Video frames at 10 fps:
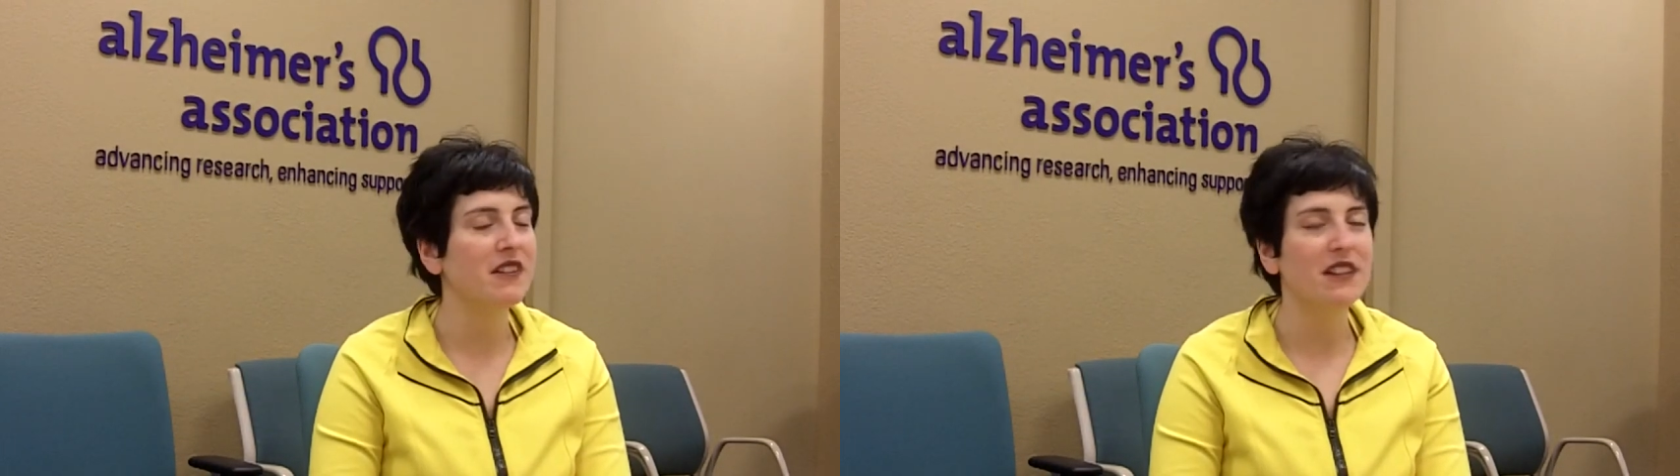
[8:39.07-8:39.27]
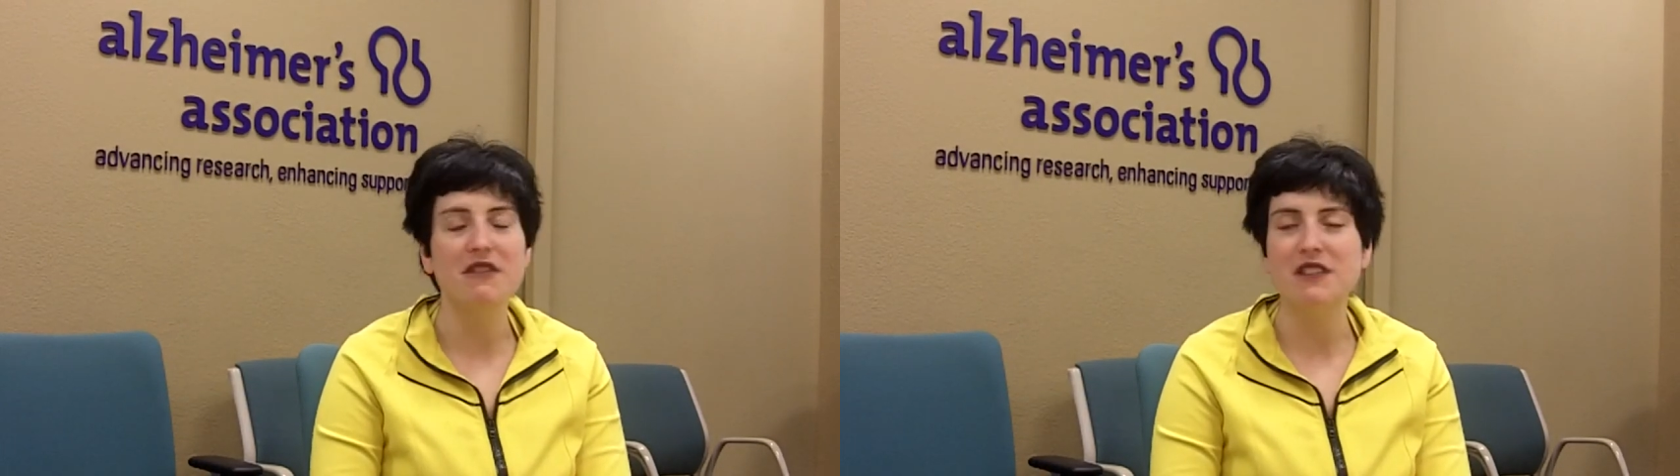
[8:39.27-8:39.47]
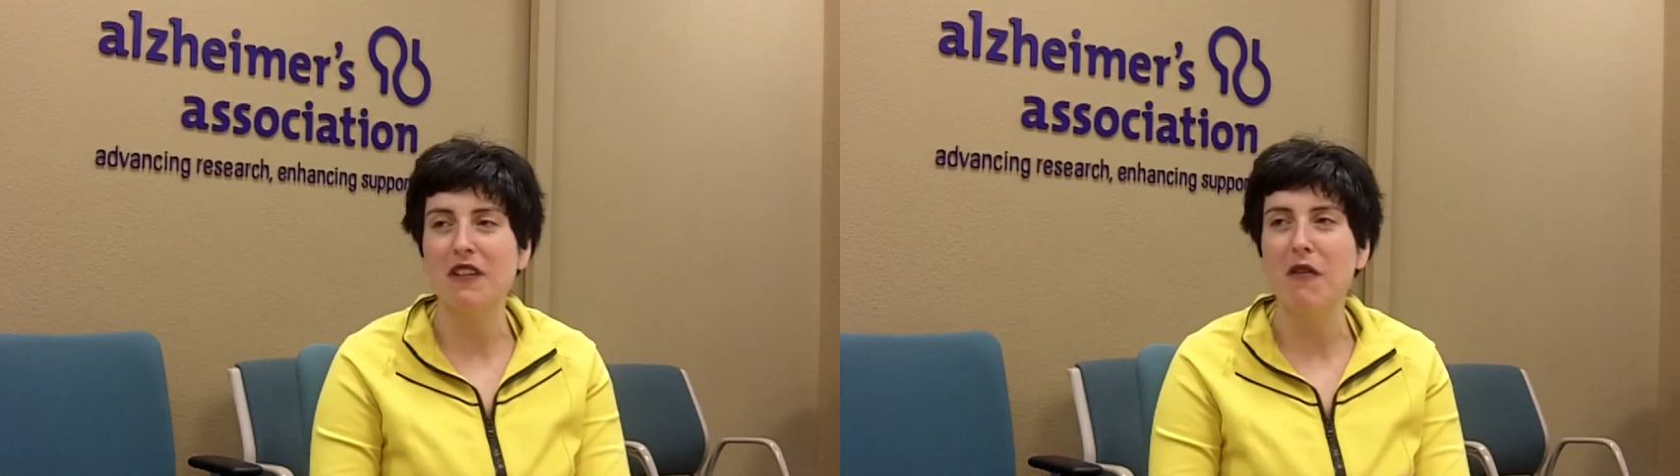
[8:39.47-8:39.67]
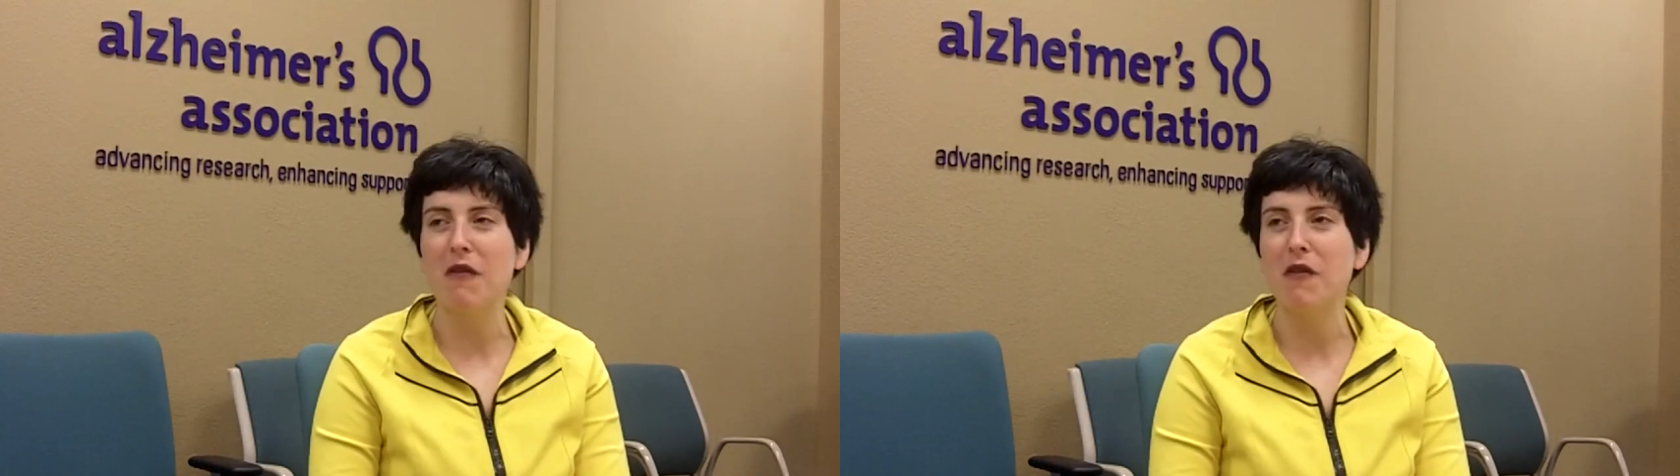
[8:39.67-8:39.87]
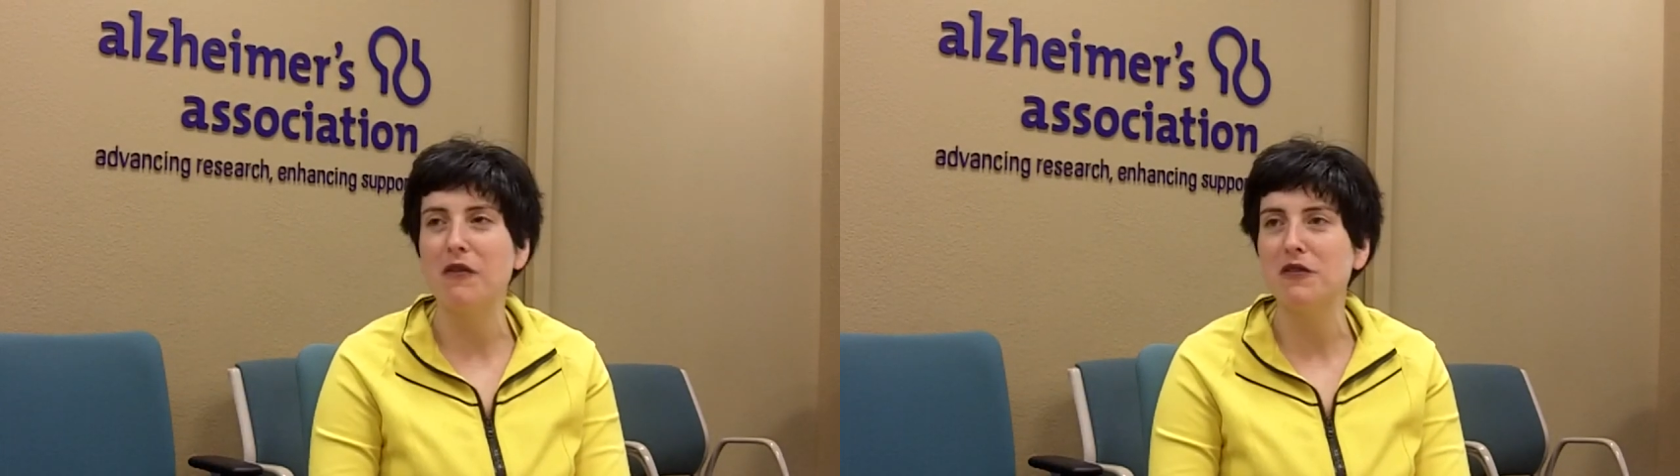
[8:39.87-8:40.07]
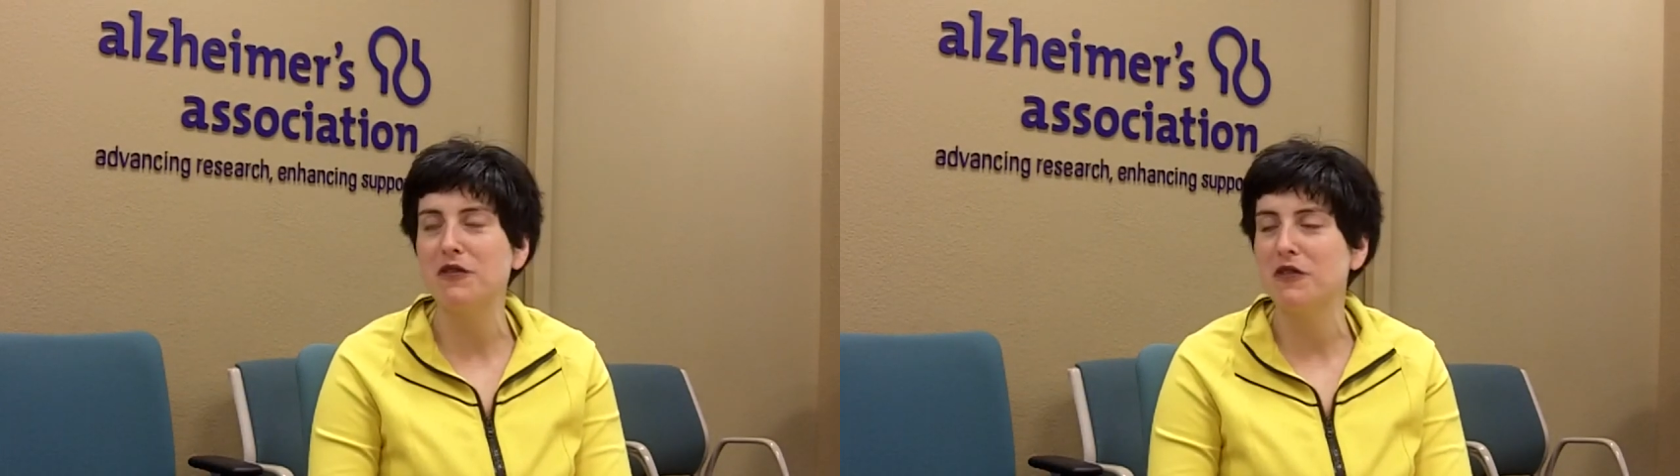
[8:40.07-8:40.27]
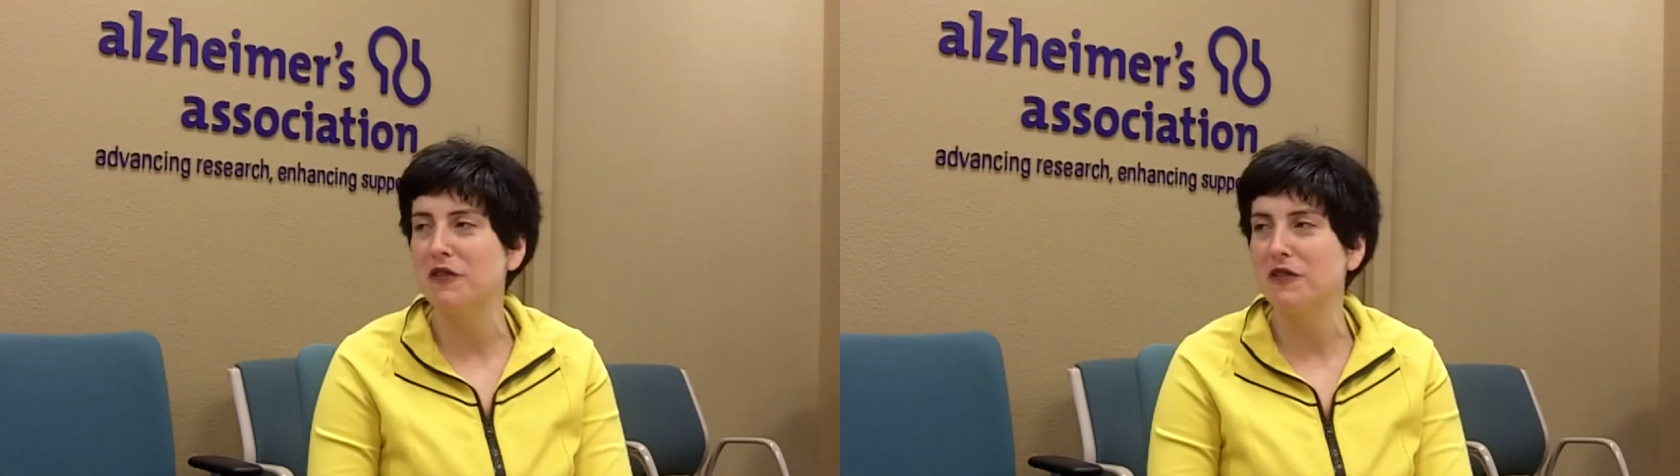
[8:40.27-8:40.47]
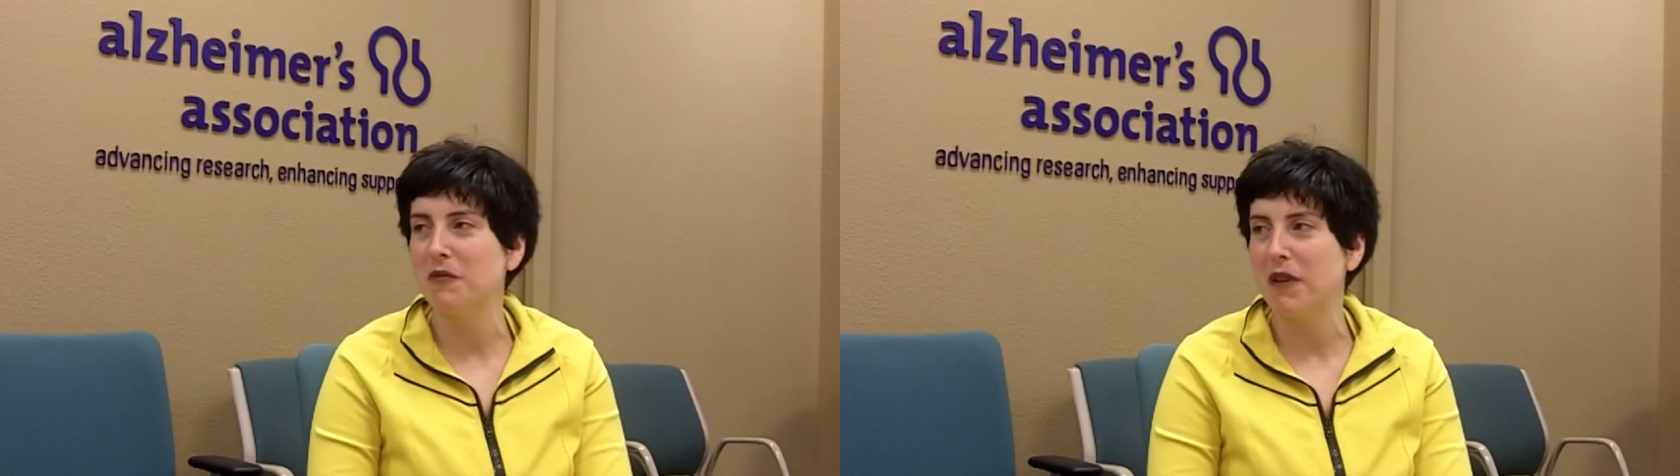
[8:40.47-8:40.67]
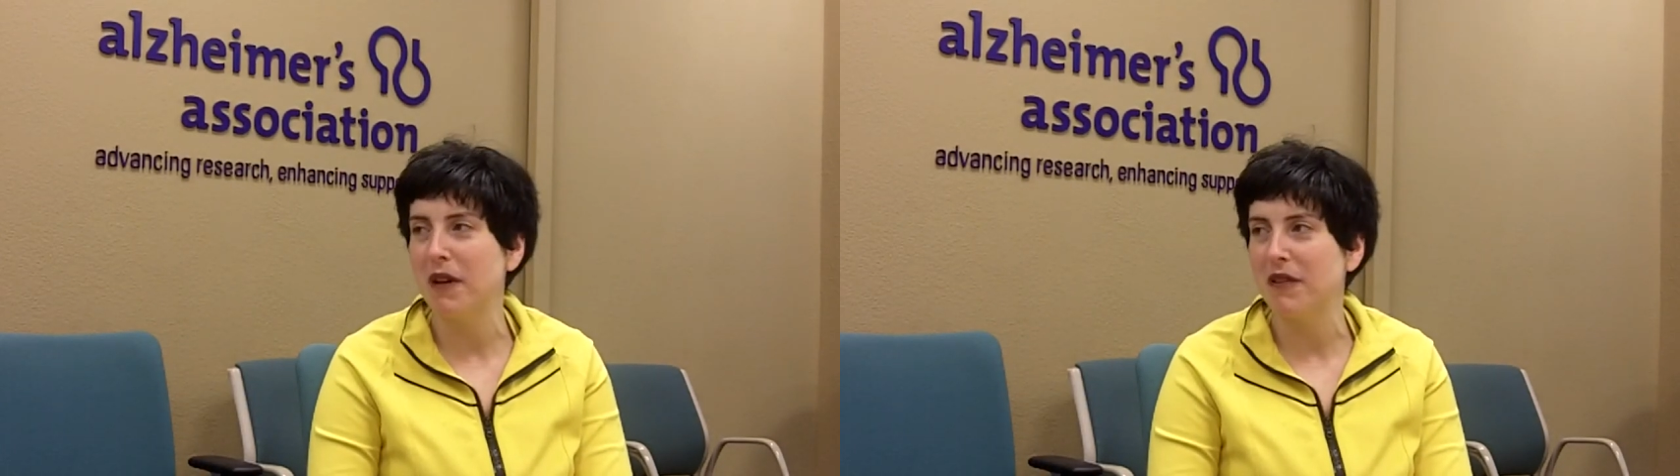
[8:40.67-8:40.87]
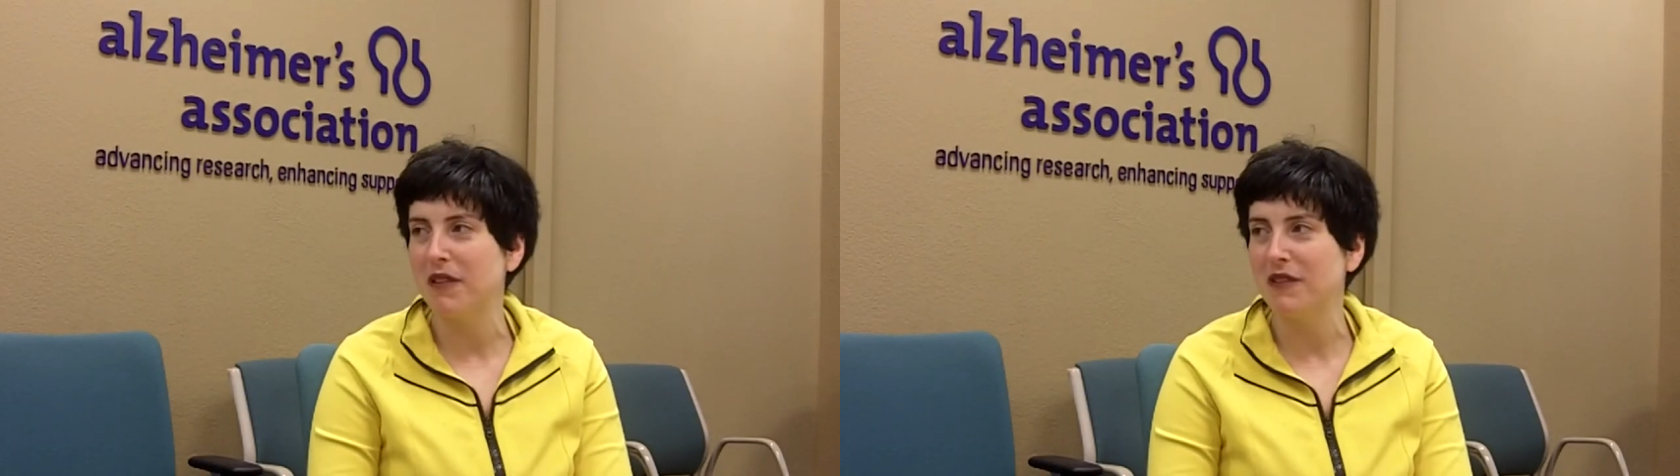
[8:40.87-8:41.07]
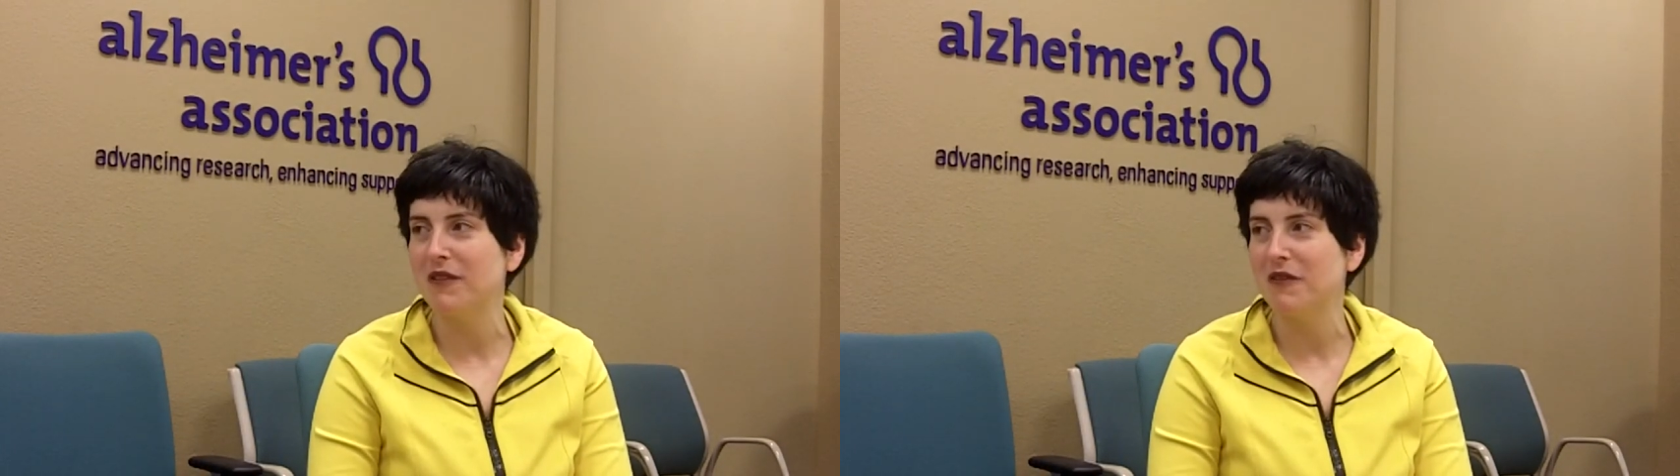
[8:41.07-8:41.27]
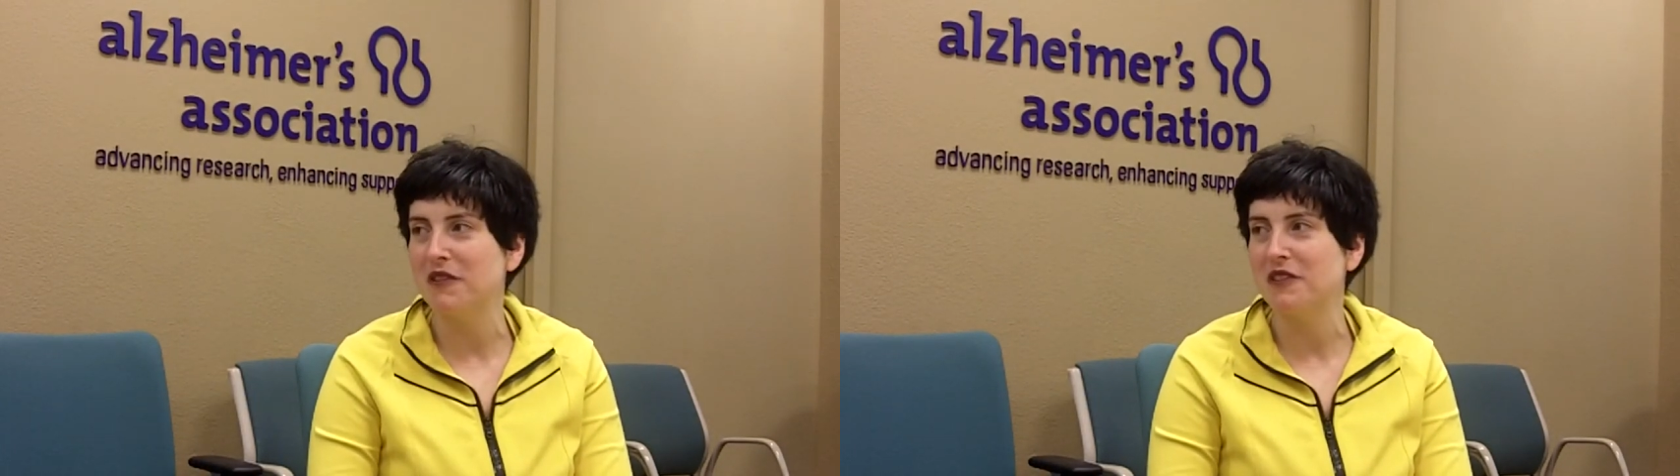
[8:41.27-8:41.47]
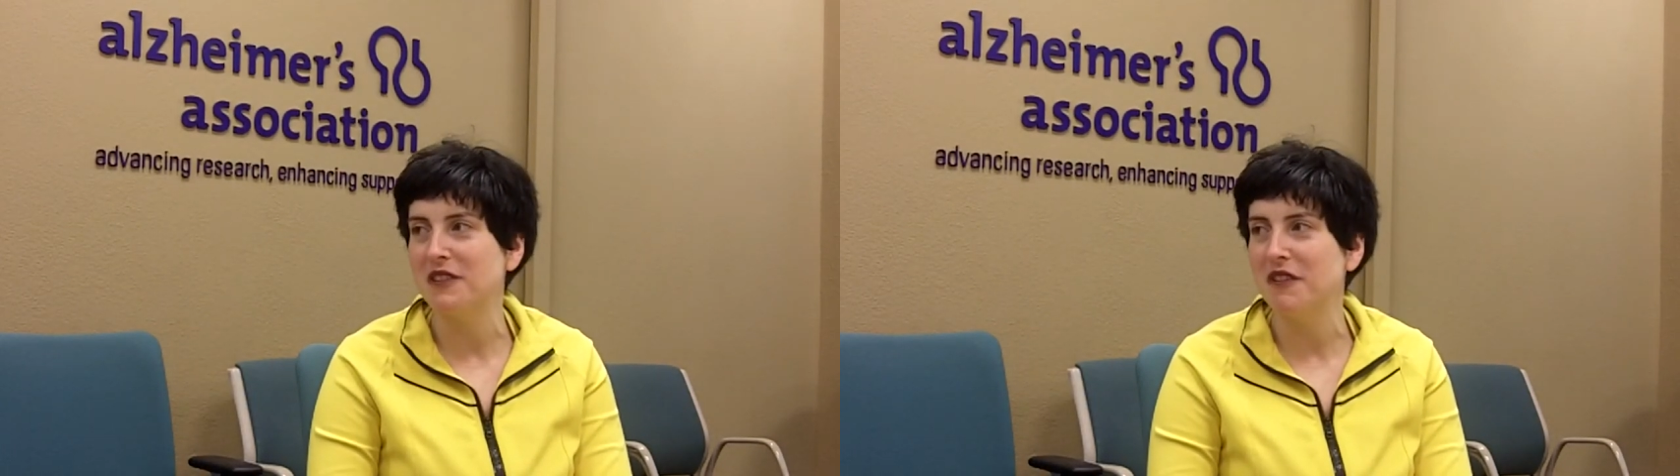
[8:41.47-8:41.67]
there is a quote to go to public university.